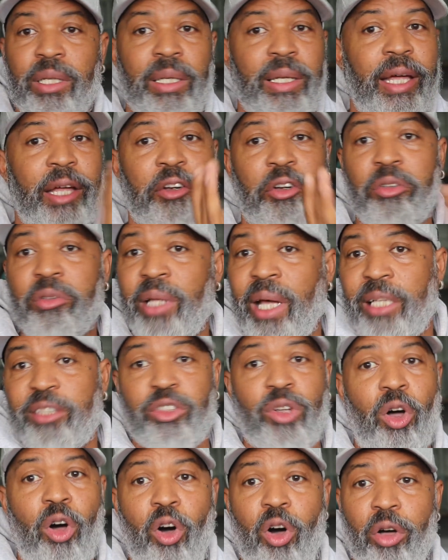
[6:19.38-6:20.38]
letter. That's
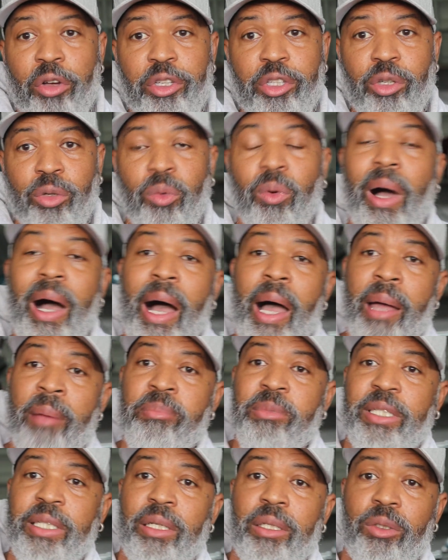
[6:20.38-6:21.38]
all you.
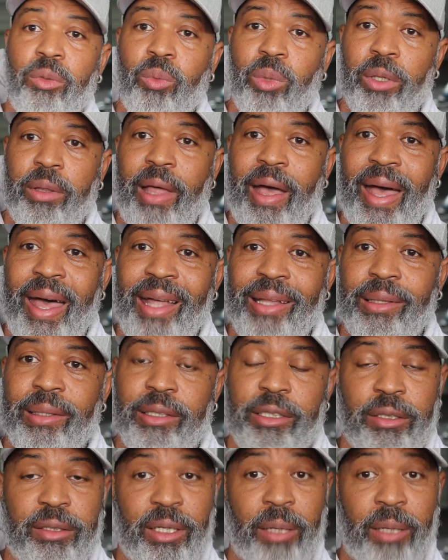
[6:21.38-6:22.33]
I'm dealing with athletes.